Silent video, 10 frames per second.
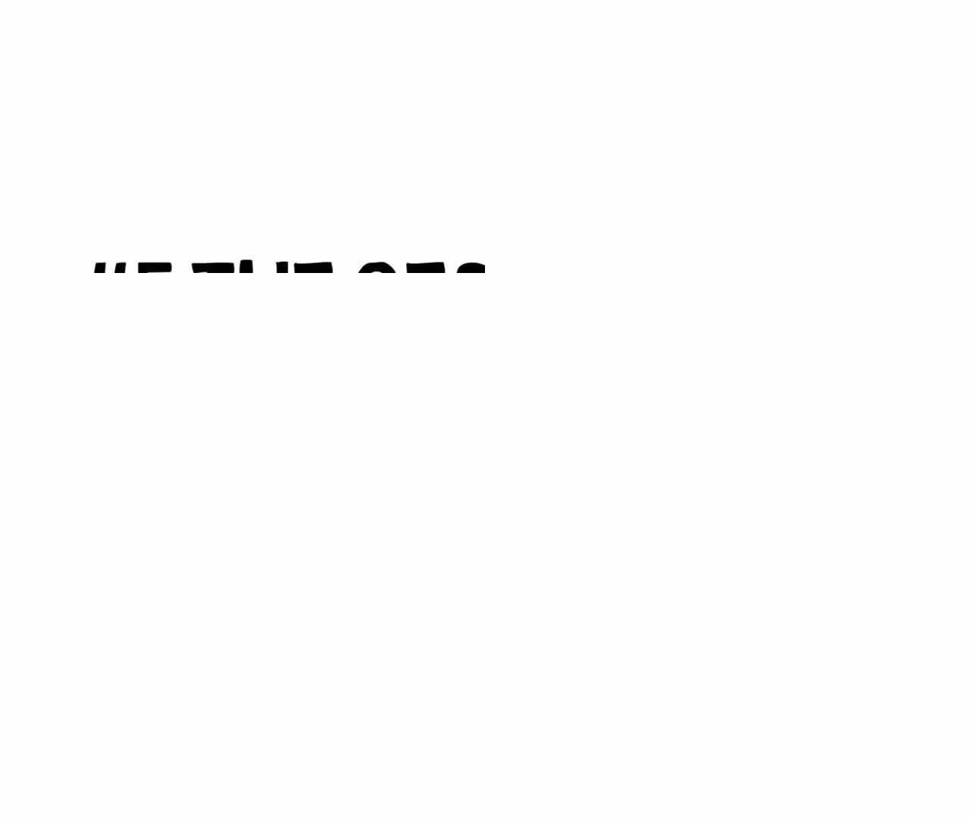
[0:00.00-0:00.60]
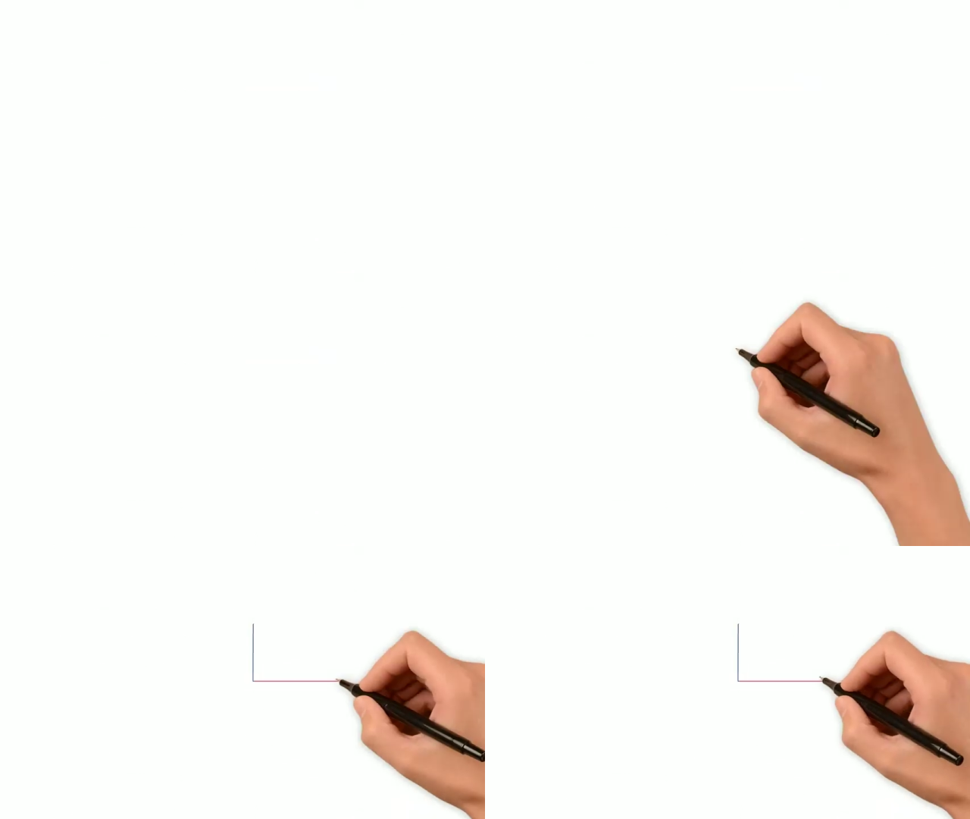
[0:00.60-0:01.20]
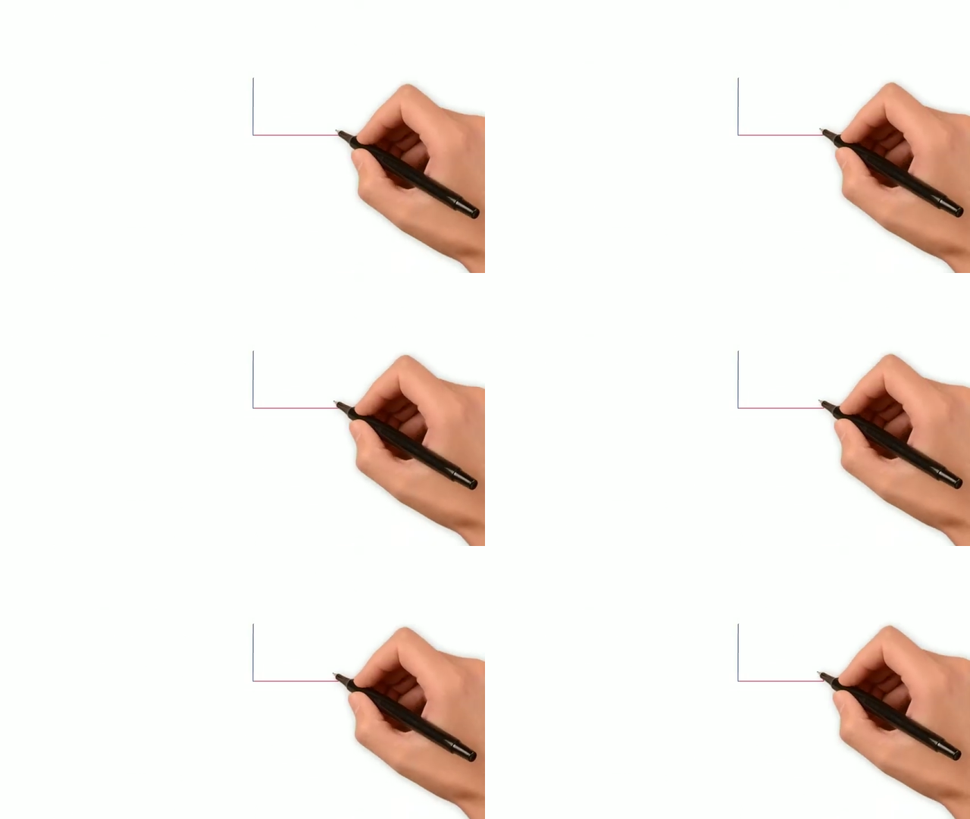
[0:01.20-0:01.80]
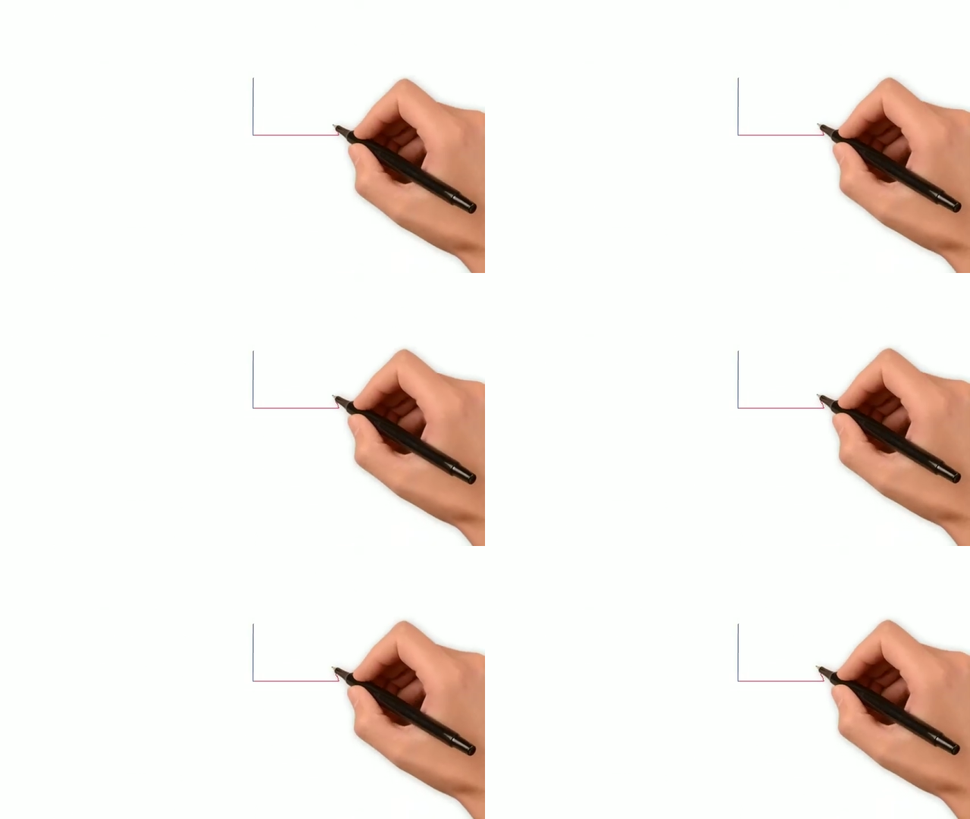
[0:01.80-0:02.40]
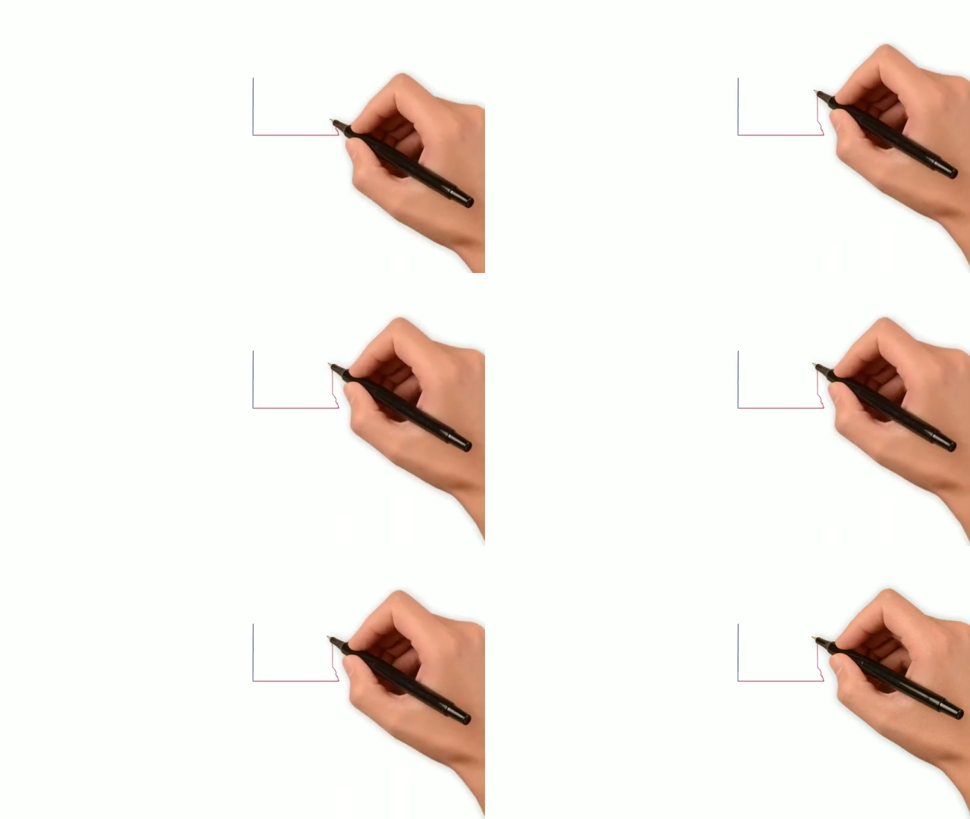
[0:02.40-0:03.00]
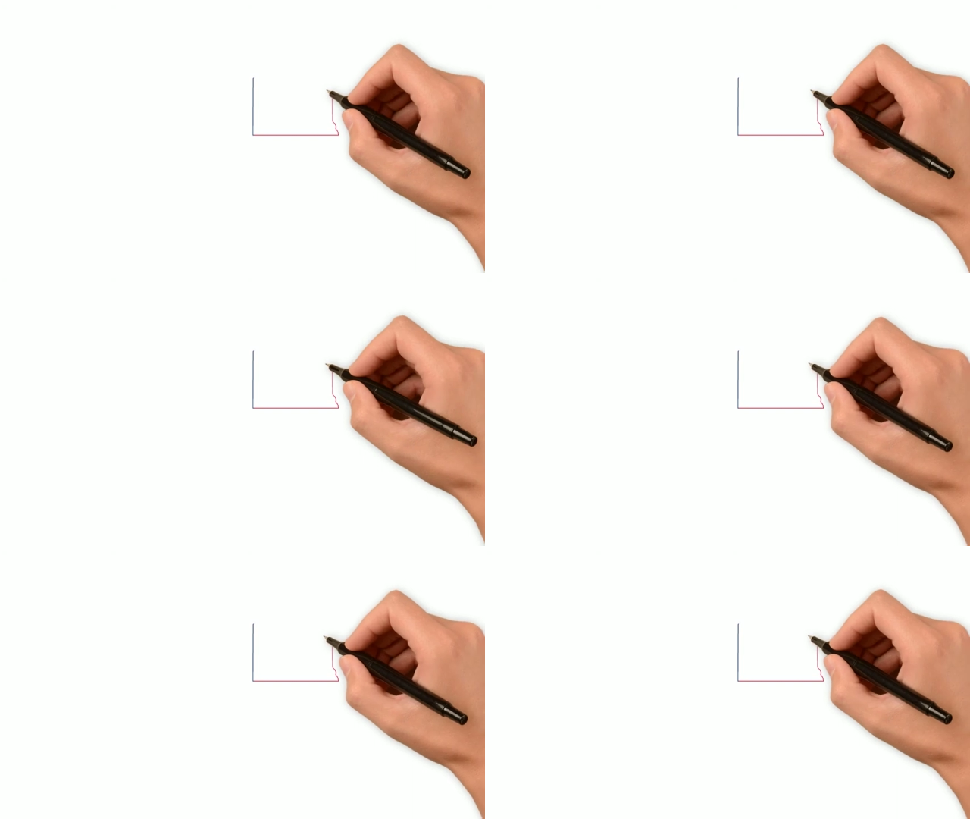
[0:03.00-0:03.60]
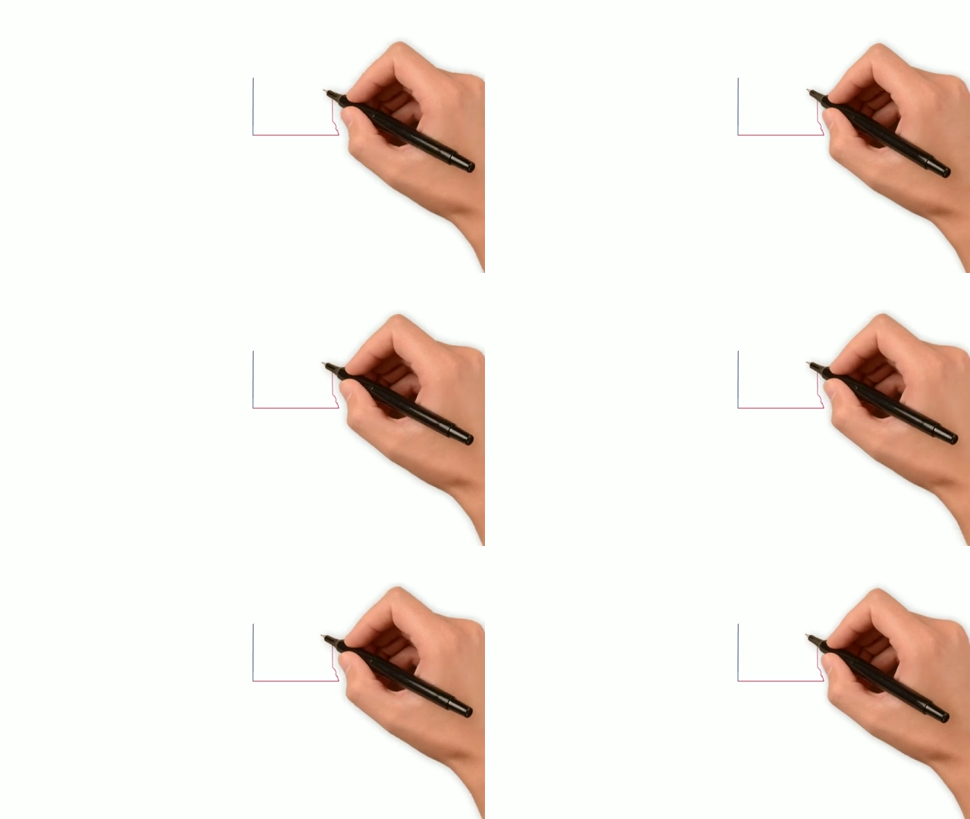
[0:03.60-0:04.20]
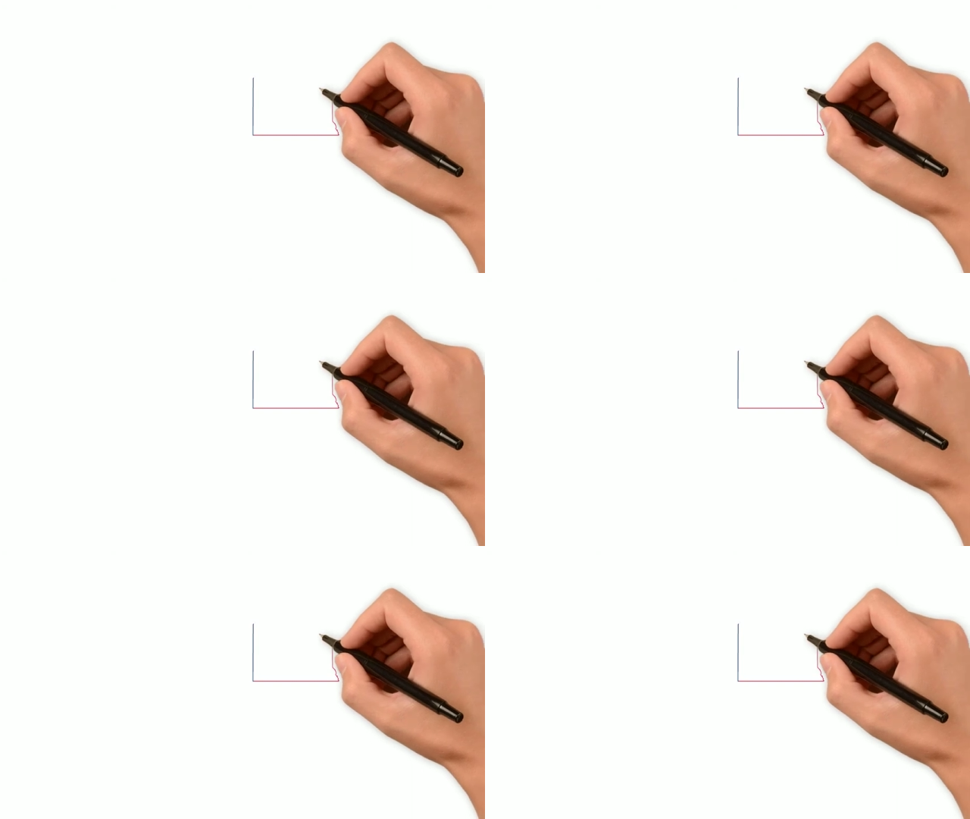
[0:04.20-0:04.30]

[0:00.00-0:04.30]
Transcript: [unreadable: no face in view]